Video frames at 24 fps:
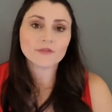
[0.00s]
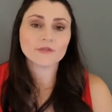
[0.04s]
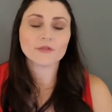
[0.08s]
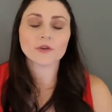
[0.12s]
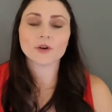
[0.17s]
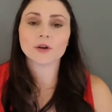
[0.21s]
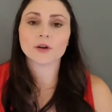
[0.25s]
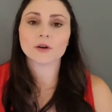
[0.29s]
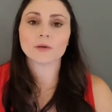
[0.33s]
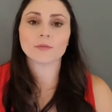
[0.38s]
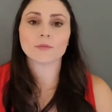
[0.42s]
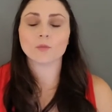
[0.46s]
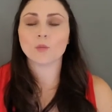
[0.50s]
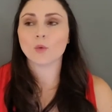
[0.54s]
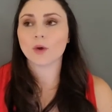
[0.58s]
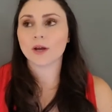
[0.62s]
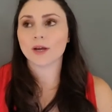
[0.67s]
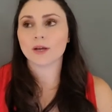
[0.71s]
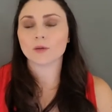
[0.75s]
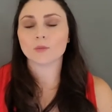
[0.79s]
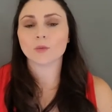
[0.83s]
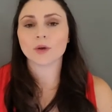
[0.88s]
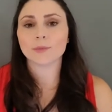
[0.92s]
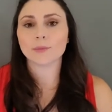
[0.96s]
for
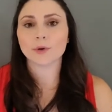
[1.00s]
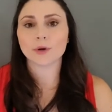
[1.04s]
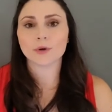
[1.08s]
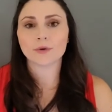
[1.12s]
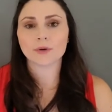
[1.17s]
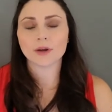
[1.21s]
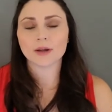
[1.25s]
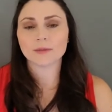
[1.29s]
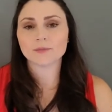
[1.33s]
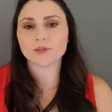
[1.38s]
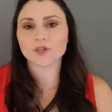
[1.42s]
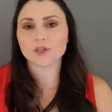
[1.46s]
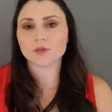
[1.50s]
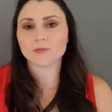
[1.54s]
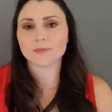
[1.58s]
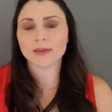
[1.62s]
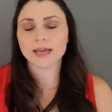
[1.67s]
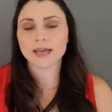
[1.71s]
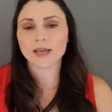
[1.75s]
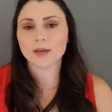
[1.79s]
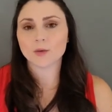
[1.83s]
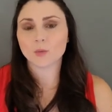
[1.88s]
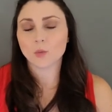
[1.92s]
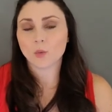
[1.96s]
one-on-one programs, you
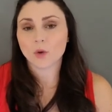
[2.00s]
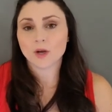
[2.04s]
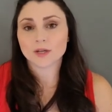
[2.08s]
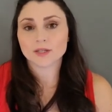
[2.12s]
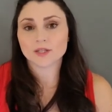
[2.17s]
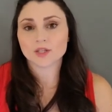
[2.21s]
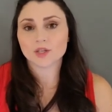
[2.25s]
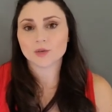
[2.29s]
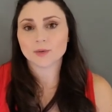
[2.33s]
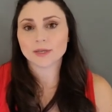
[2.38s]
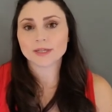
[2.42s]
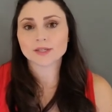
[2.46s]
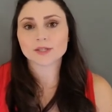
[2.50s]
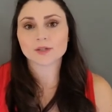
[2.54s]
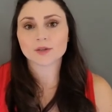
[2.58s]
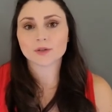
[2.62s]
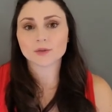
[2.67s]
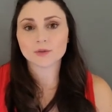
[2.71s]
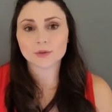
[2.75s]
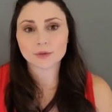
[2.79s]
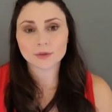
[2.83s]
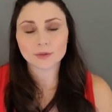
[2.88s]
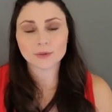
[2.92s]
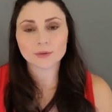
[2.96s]
may want to
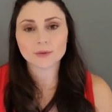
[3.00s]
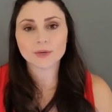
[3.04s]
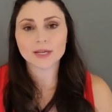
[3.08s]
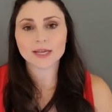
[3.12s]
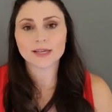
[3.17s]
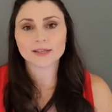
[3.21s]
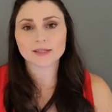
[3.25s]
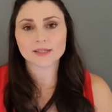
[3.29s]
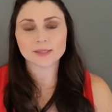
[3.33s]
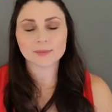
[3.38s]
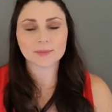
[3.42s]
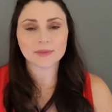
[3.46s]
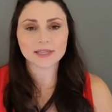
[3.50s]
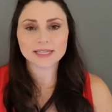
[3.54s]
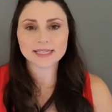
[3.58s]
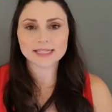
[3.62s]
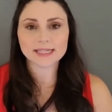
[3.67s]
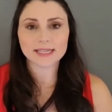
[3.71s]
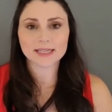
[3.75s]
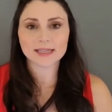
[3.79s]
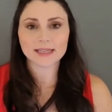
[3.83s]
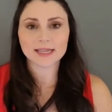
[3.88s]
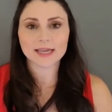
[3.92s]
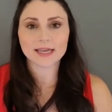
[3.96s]
exclude
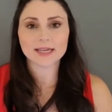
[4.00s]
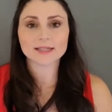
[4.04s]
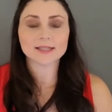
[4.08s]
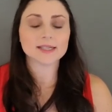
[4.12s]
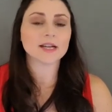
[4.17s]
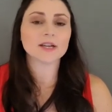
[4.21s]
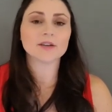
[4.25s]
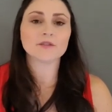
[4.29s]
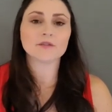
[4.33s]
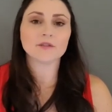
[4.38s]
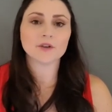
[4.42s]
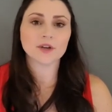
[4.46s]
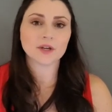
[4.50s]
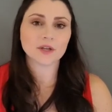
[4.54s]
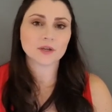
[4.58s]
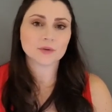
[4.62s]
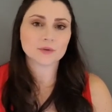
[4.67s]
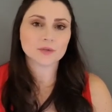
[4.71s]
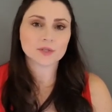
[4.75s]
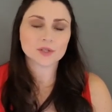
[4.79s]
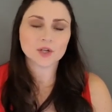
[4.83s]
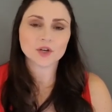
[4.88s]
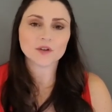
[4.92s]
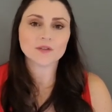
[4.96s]
explicitly
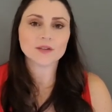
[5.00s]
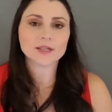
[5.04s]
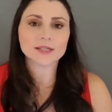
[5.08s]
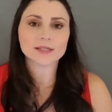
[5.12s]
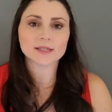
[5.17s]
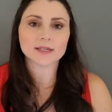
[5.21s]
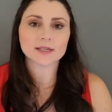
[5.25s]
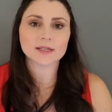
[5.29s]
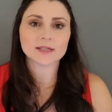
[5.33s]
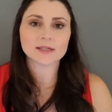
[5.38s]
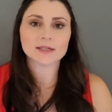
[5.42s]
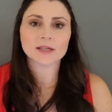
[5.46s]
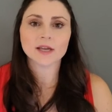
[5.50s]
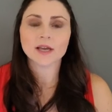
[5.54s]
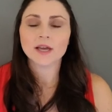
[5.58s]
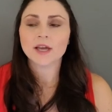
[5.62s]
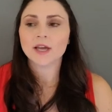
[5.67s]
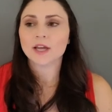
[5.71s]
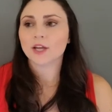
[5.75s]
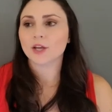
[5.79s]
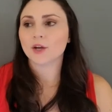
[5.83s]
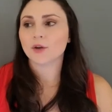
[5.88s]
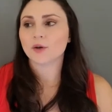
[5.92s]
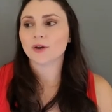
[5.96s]
done-for-you services.
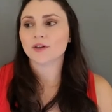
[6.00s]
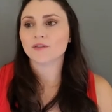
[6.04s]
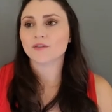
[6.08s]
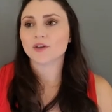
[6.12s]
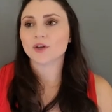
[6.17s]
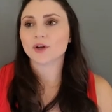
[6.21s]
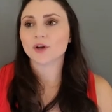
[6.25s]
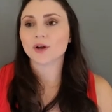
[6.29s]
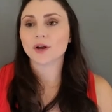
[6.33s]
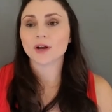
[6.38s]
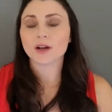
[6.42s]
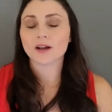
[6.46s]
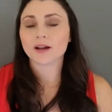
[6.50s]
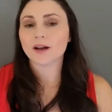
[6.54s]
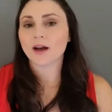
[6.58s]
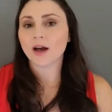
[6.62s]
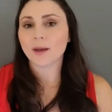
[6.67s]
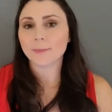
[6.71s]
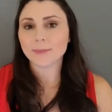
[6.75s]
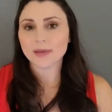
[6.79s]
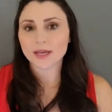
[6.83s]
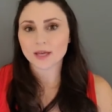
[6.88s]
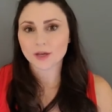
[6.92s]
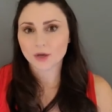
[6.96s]
If you're a
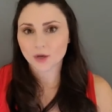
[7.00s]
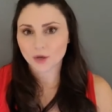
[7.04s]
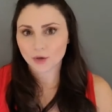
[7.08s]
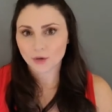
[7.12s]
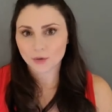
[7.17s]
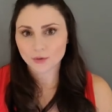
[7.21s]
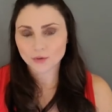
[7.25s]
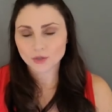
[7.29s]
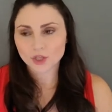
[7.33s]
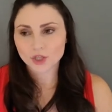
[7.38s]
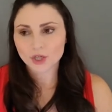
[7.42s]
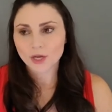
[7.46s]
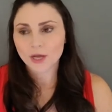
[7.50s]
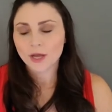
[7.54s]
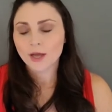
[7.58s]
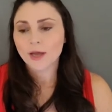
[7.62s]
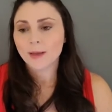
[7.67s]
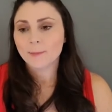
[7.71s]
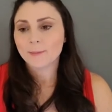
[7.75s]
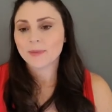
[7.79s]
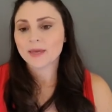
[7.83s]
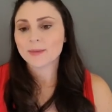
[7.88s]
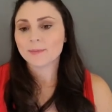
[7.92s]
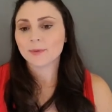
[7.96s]
copy coach,
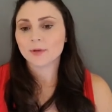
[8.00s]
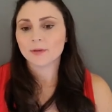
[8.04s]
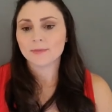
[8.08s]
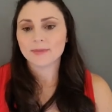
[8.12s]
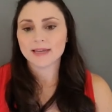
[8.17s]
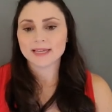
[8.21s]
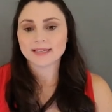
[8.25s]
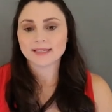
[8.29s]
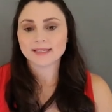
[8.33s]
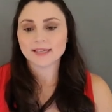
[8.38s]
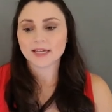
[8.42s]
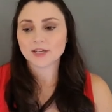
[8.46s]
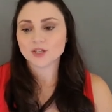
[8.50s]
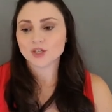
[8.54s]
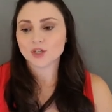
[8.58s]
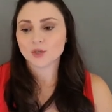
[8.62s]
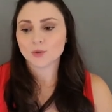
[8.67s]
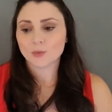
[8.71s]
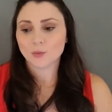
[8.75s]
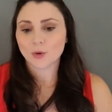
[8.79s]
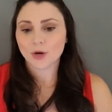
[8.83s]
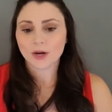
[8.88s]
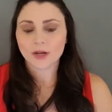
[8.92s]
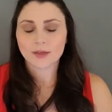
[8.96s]
people may send
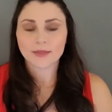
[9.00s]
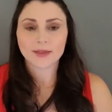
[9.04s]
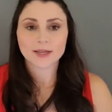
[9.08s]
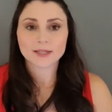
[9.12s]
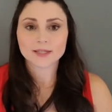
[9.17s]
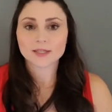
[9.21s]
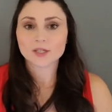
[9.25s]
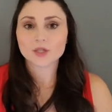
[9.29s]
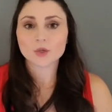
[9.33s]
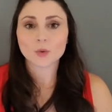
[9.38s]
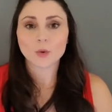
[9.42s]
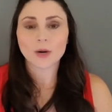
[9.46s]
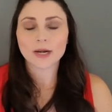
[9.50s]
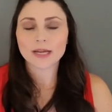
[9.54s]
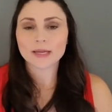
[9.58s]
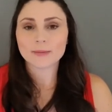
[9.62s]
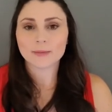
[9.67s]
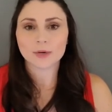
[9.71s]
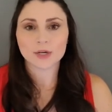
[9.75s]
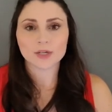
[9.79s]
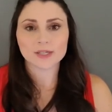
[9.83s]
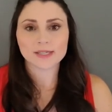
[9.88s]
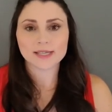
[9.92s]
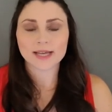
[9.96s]
you work that's
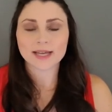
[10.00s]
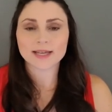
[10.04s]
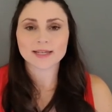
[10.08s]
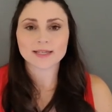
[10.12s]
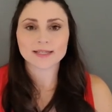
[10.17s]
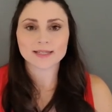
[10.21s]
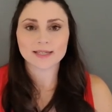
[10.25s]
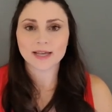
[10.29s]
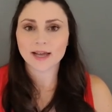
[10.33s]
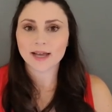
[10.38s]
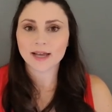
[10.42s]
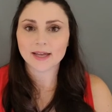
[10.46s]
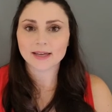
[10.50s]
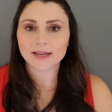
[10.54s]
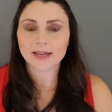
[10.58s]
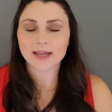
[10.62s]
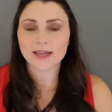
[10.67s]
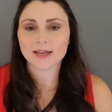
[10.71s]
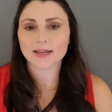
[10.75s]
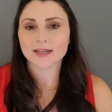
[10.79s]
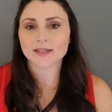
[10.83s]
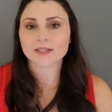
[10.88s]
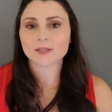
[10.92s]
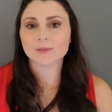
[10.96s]
20% done
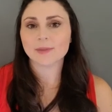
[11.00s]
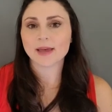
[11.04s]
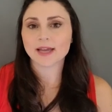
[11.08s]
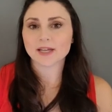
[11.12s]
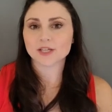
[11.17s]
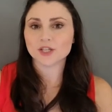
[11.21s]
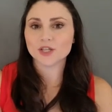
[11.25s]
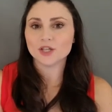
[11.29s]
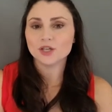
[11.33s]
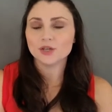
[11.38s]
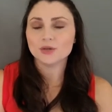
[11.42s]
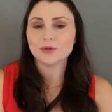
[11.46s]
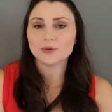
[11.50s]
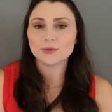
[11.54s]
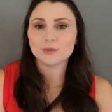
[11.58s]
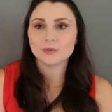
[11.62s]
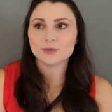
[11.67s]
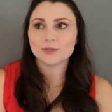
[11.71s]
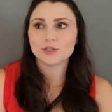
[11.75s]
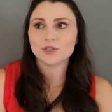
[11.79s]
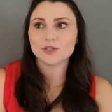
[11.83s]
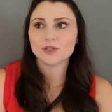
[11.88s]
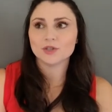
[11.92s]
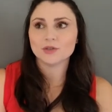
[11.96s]
and expect you
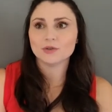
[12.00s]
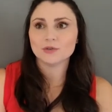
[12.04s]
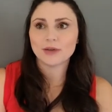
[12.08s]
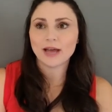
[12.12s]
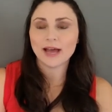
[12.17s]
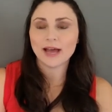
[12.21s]
to